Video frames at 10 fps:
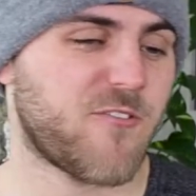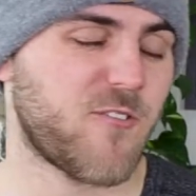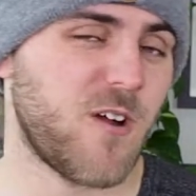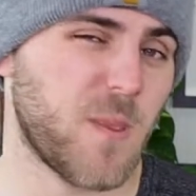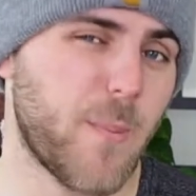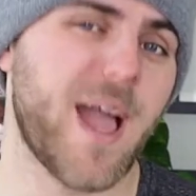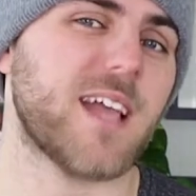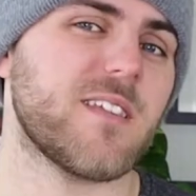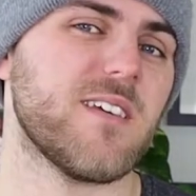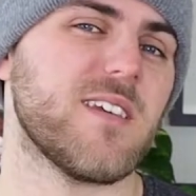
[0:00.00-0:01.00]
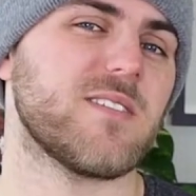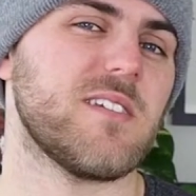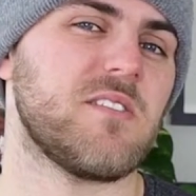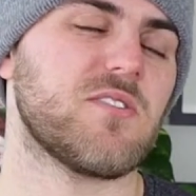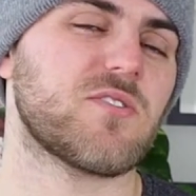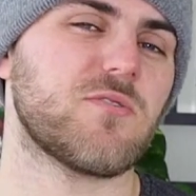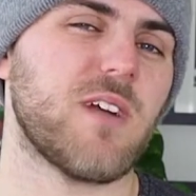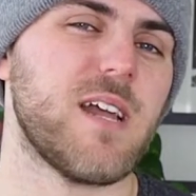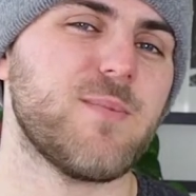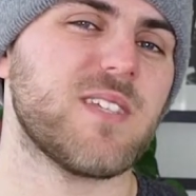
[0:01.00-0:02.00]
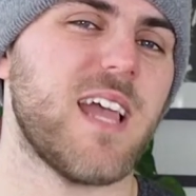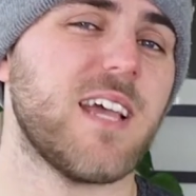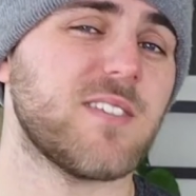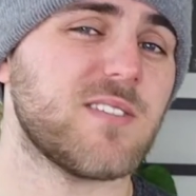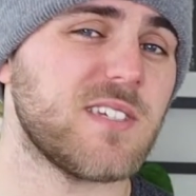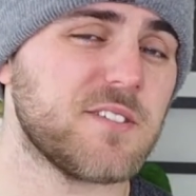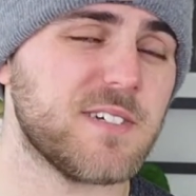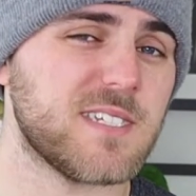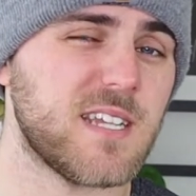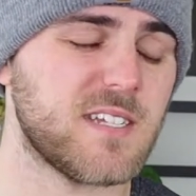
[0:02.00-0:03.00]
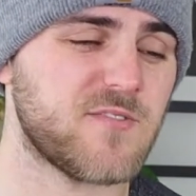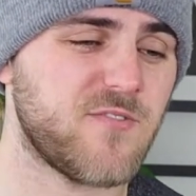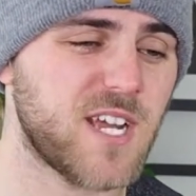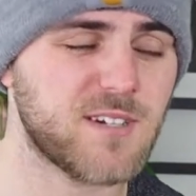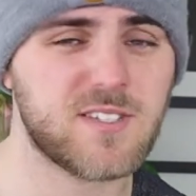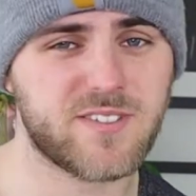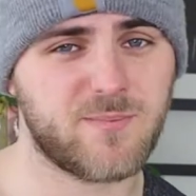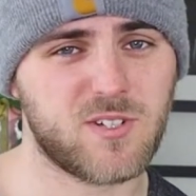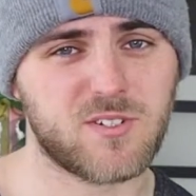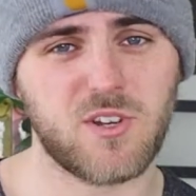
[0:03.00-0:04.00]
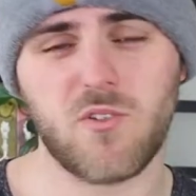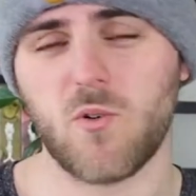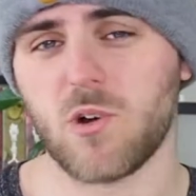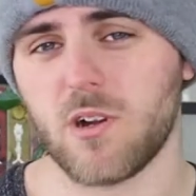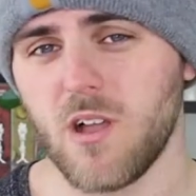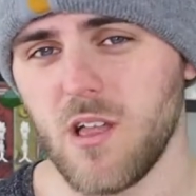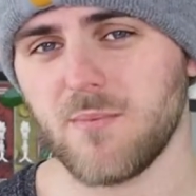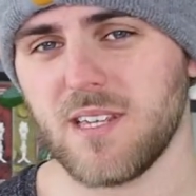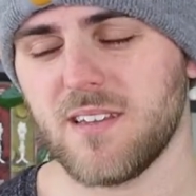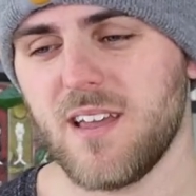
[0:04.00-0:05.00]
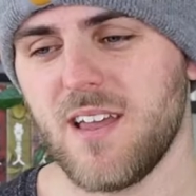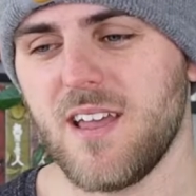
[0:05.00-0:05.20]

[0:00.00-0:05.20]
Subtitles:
on the back of this, it describes it as a series that is very similar to Origami.